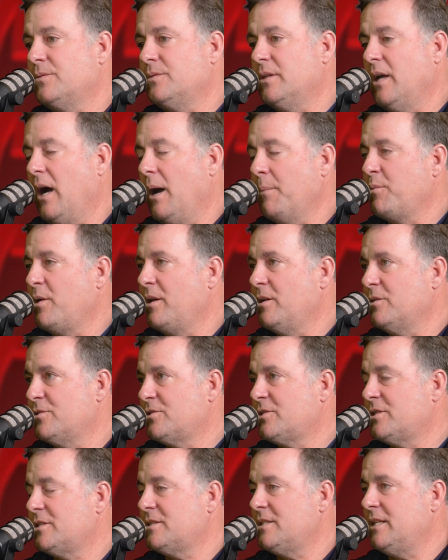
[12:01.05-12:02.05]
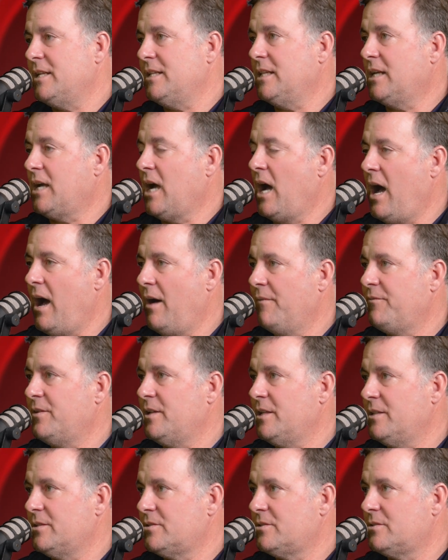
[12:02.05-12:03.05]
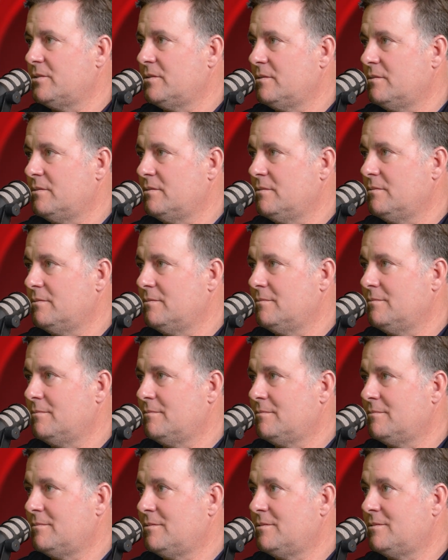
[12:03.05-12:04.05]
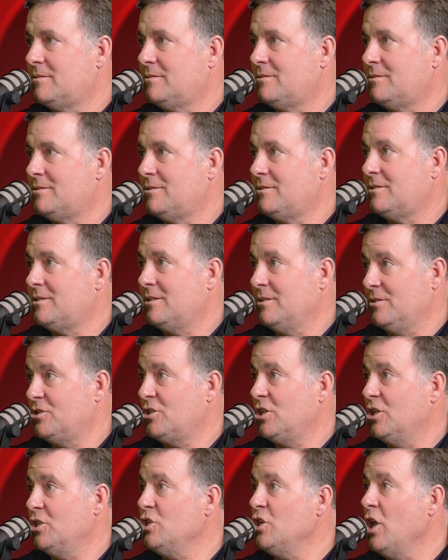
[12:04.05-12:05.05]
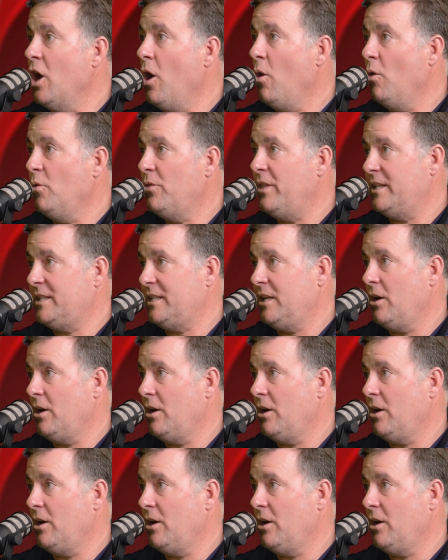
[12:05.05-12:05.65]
The operators just need the confidence to know that